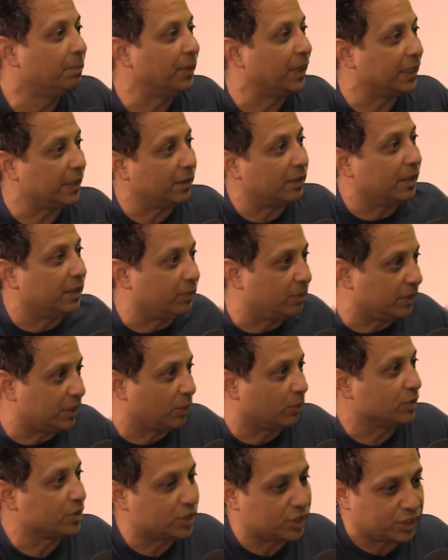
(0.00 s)
But
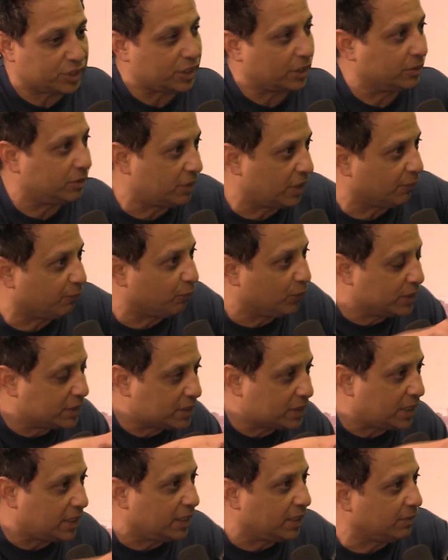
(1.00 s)
there was just a
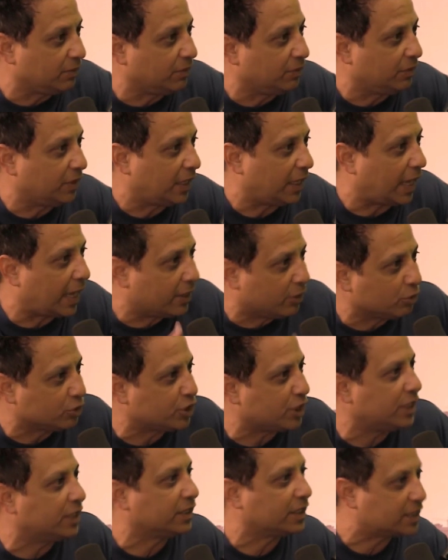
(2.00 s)
difference in the
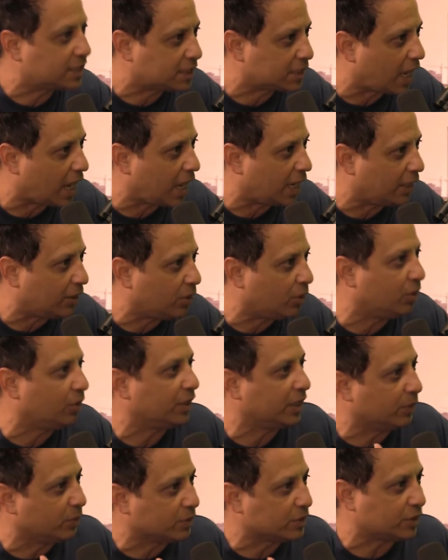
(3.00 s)
energy and the style.
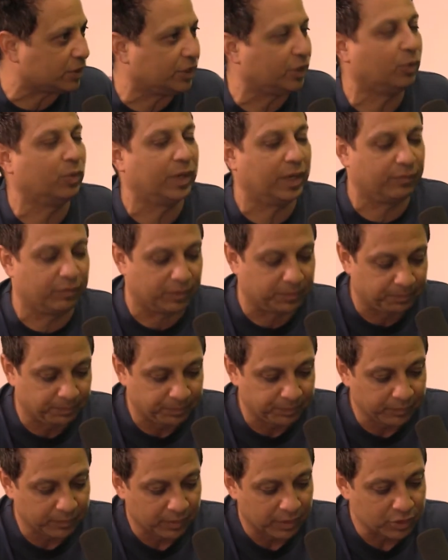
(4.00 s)
It was, whatever.
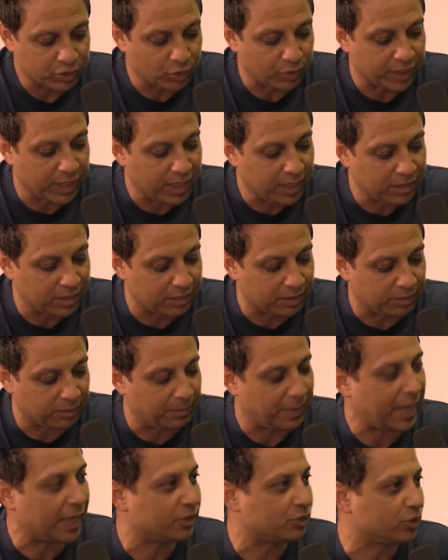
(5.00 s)
So then the
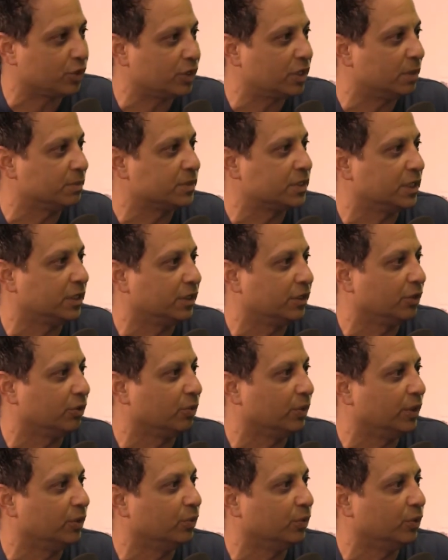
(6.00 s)
manager comes into the
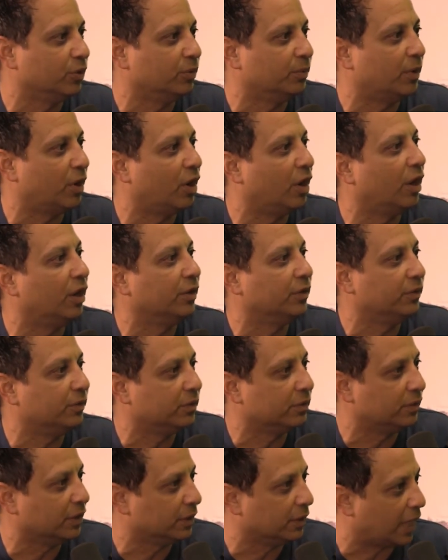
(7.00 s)
green room on
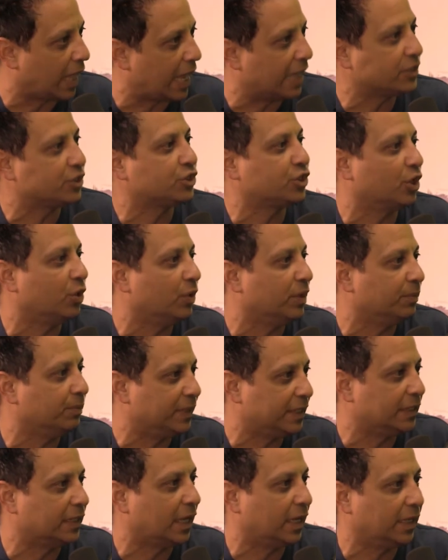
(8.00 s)
the last show at
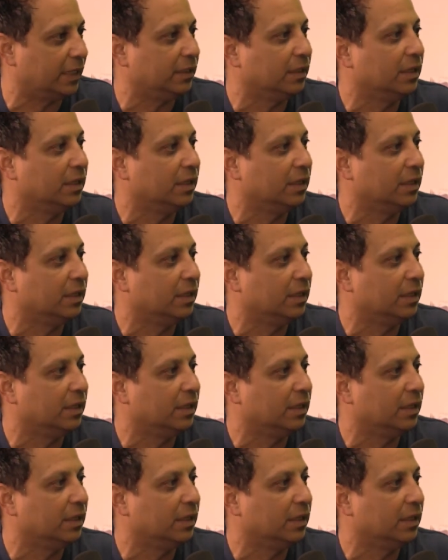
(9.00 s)
midnight.